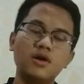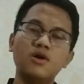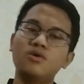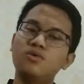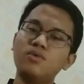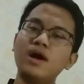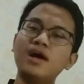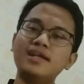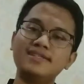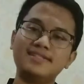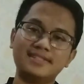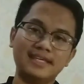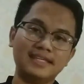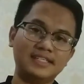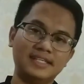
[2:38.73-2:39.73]
What is
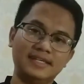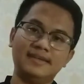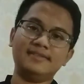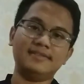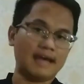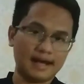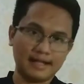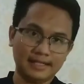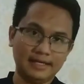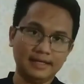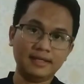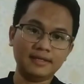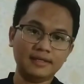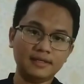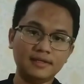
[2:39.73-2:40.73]
teaching exactly?
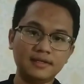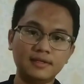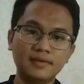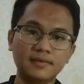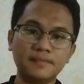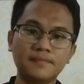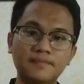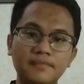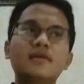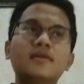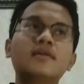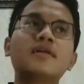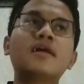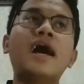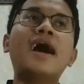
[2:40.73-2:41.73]

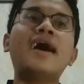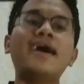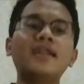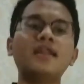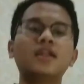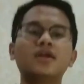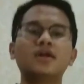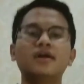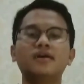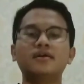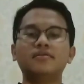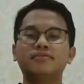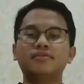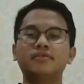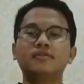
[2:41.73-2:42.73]
I
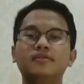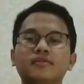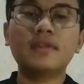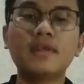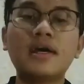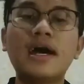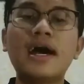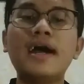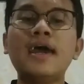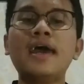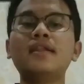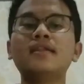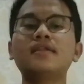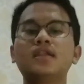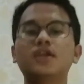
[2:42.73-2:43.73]

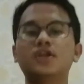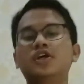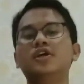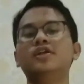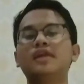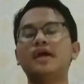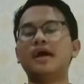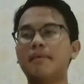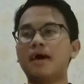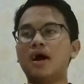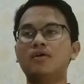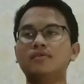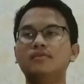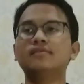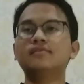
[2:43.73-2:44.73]
had learned
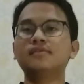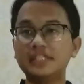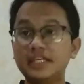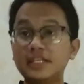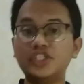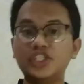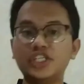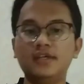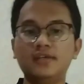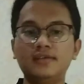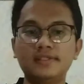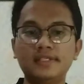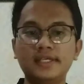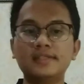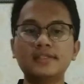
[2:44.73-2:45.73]
about teaching
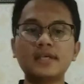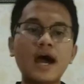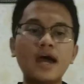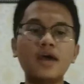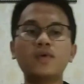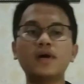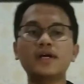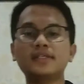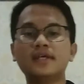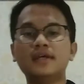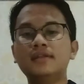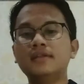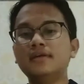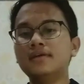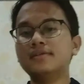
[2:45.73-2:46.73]
since I was
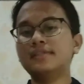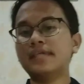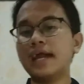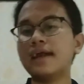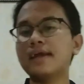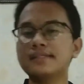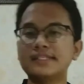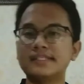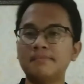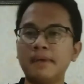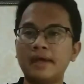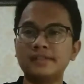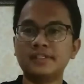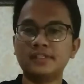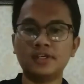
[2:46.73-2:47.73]
in the second
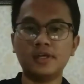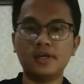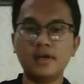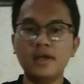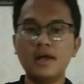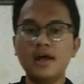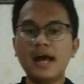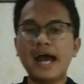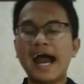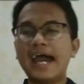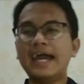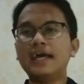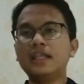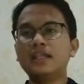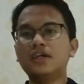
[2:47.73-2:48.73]
semester.
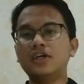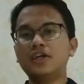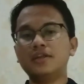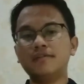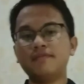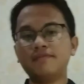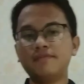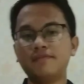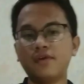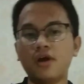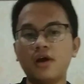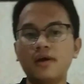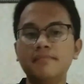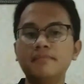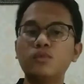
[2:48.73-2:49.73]
I learned
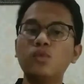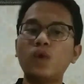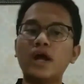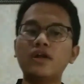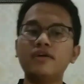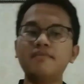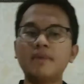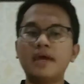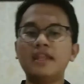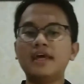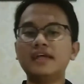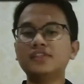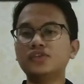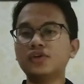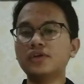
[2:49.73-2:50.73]
from one of my
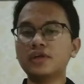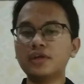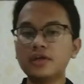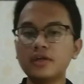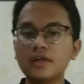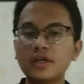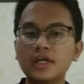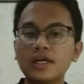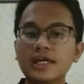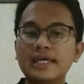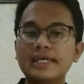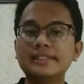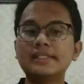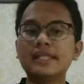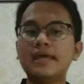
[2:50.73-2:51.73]
lecturer.
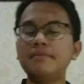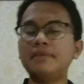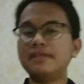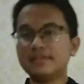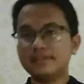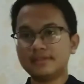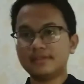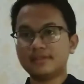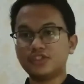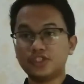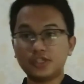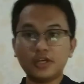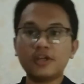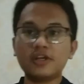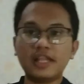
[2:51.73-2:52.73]
His name is
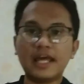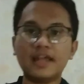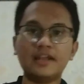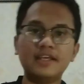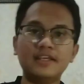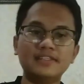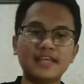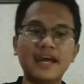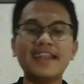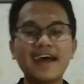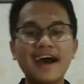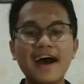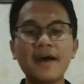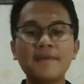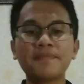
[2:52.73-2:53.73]
Sir Clary
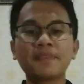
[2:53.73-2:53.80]
Sada.